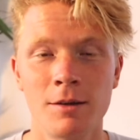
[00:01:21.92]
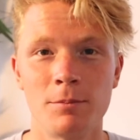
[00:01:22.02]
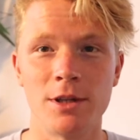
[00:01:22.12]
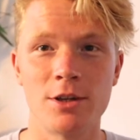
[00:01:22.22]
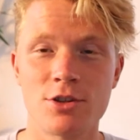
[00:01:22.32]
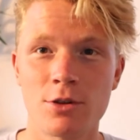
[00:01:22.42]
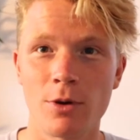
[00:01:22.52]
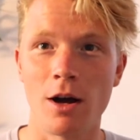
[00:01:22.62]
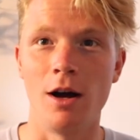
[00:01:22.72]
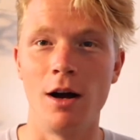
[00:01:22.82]
Because
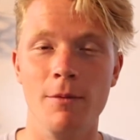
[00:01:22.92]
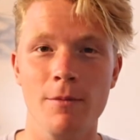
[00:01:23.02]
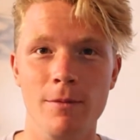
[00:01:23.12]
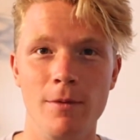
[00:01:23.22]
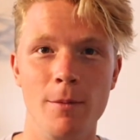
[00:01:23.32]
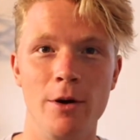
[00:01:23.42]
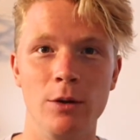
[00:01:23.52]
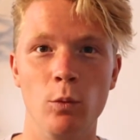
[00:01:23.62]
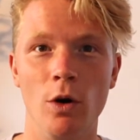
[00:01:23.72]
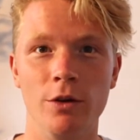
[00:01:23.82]
I'm only
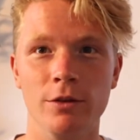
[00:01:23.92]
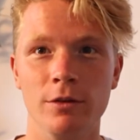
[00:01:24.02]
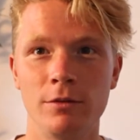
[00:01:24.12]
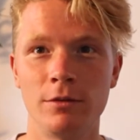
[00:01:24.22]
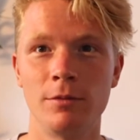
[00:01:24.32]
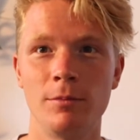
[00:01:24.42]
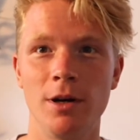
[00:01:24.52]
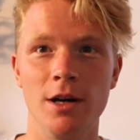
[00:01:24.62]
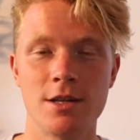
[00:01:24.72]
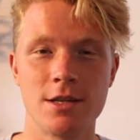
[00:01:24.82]
one
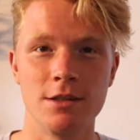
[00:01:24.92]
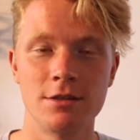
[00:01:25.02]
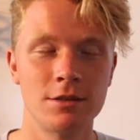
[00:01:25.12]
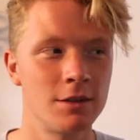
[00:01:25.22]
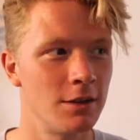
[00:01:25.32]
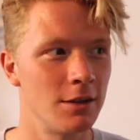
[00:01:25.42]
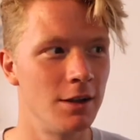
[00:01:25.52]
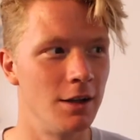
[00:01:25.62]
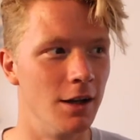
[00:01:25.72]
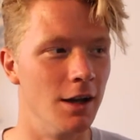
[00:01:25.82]
person,
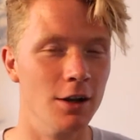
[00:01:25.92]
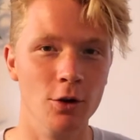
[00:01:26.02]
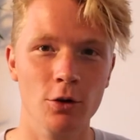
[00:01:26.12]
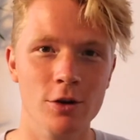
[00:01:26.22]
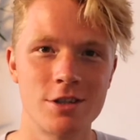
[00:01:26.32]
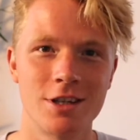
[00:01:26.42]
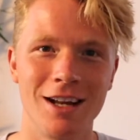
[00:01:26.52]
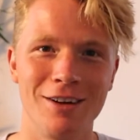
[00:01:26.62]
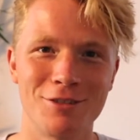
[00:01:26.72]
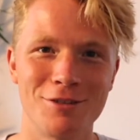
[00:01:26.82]
Laura's gonna
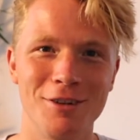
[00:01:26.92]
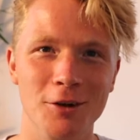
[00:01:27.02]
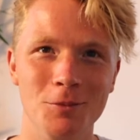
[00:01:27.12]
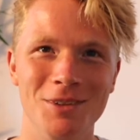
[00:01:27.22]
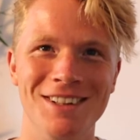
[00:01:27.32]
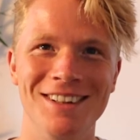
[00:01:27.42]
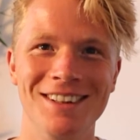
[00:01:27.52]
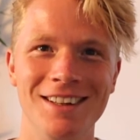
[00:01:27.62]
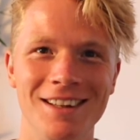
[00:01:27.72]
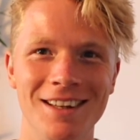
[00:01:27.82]
have to film,
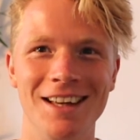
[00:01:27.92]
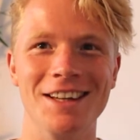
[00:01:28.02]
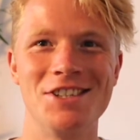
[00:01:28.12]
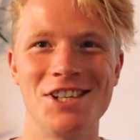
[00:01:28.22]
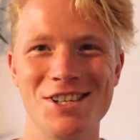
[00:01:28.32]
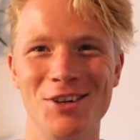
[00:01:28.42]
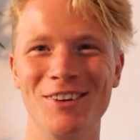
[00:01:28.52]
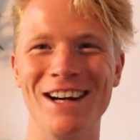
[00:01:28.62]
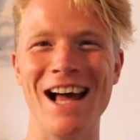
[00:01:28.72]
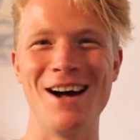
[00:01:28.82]
and she's not
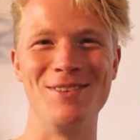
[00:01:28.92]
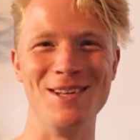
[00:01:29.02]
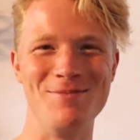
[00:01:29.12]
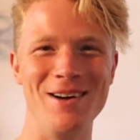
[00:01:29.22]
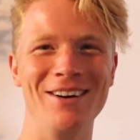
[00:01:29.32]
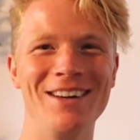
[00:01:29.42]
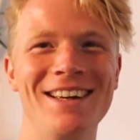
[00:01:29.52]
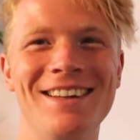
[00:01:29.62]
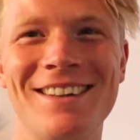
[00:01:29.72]
very happy about it.